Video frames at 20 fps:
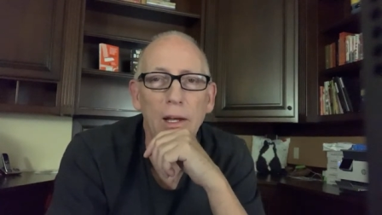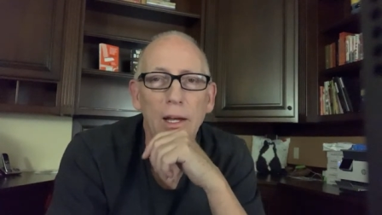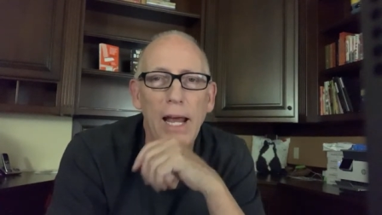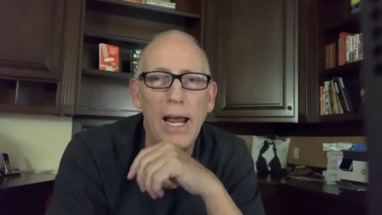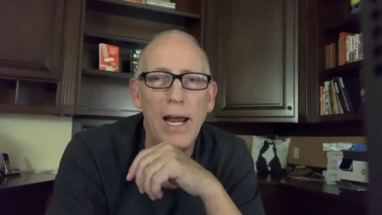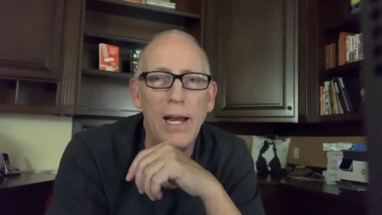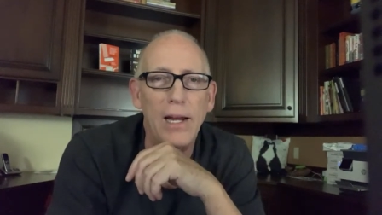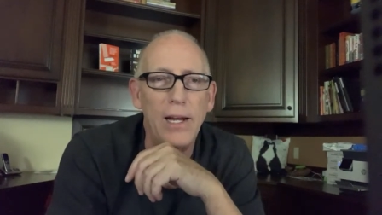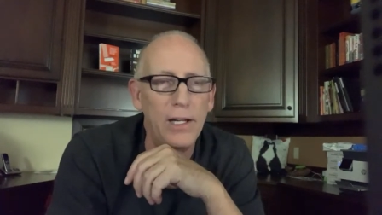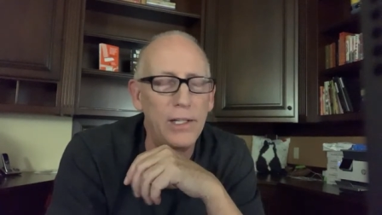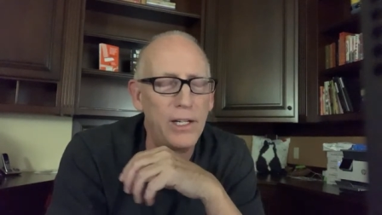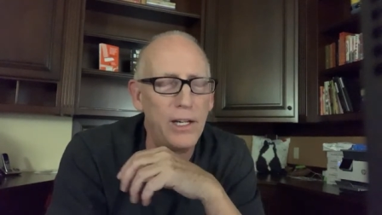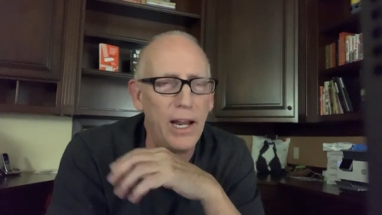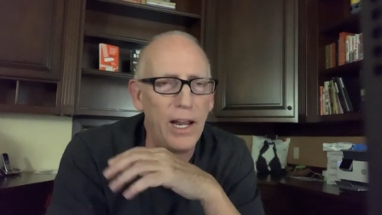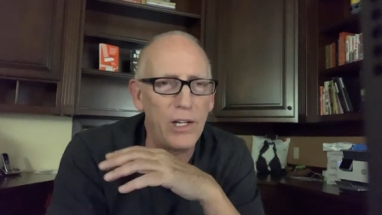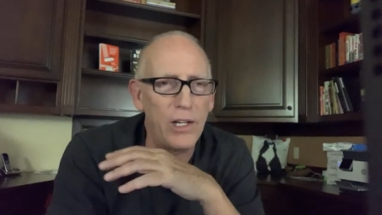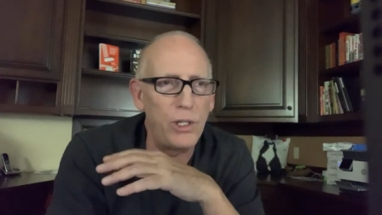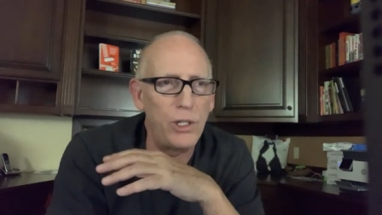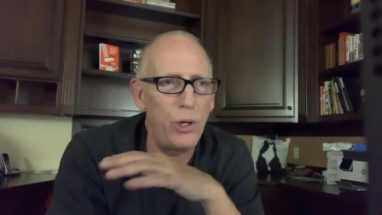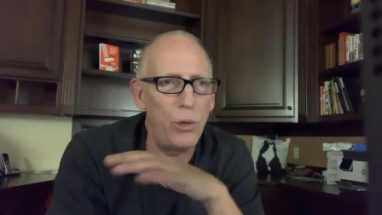and had,
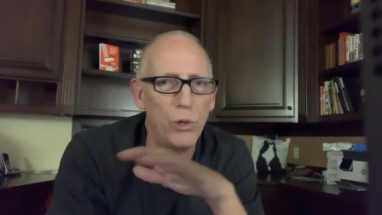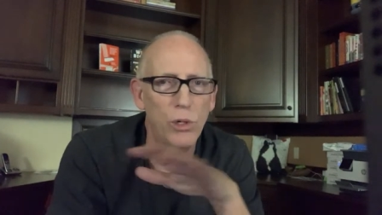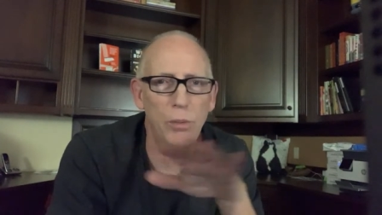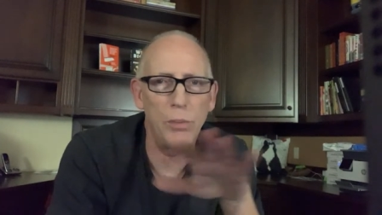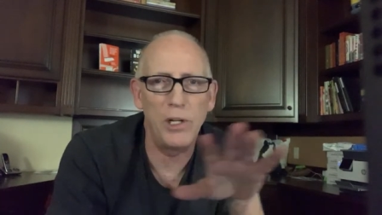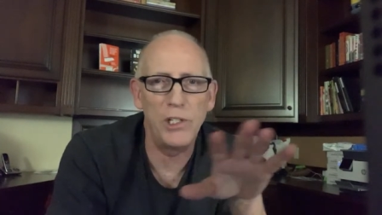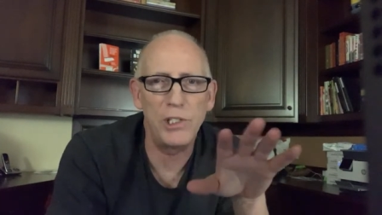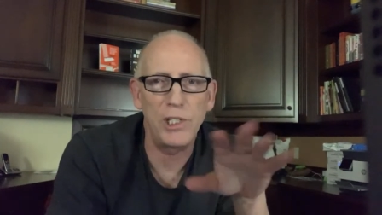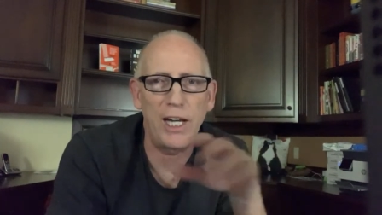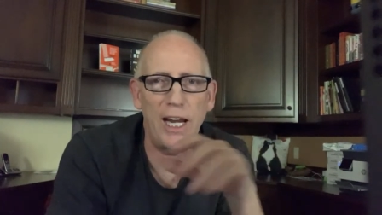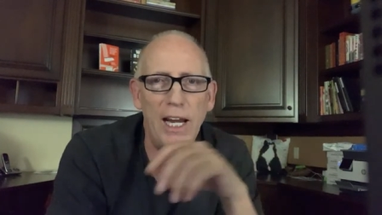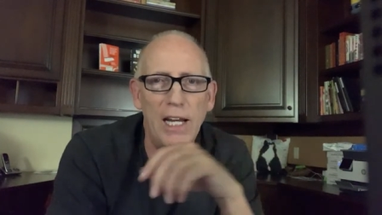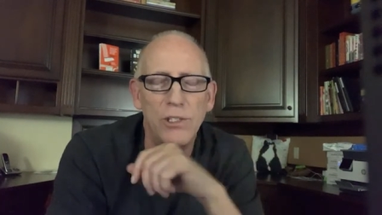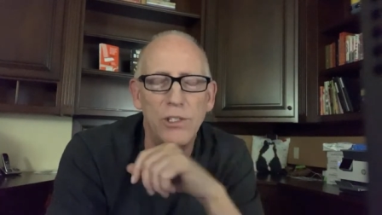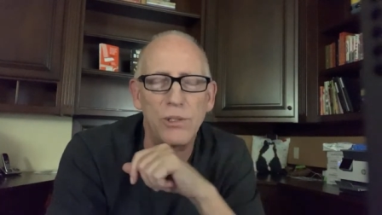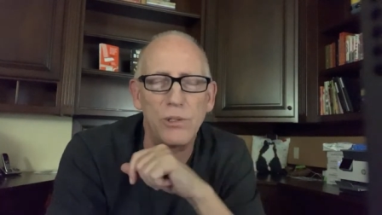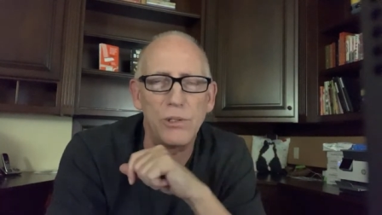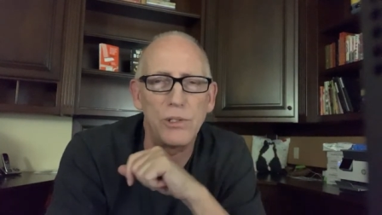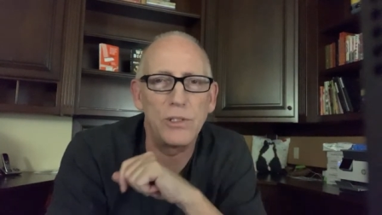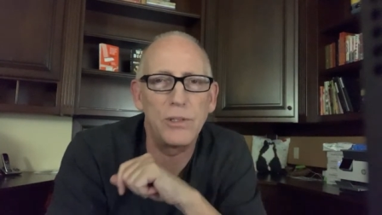had cured a bunch of
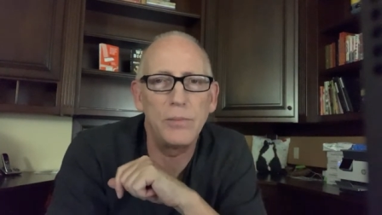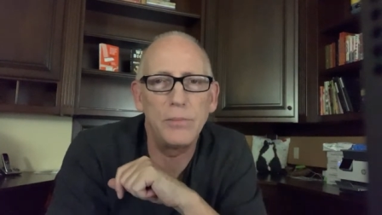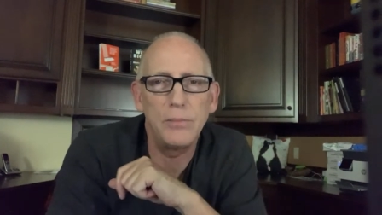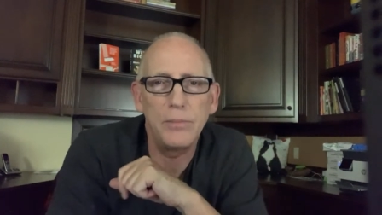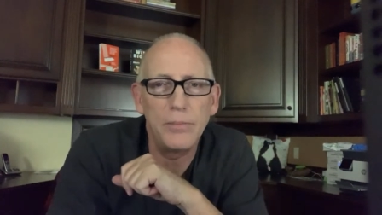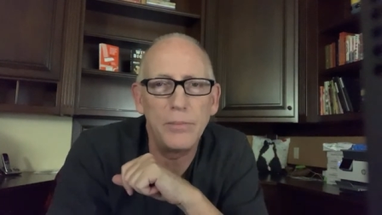cancers.